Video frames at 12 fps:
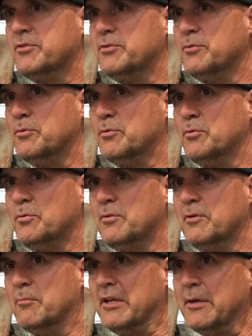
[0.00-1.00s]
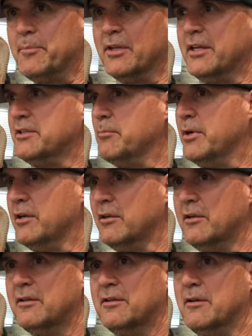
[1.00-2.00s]
to manipulate the
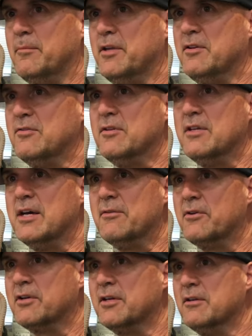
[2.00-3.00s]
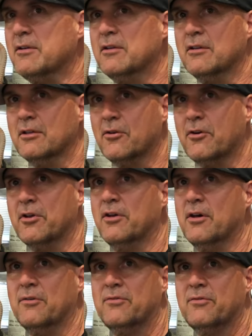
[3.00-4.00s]
metal. I mean, you never can learn enough.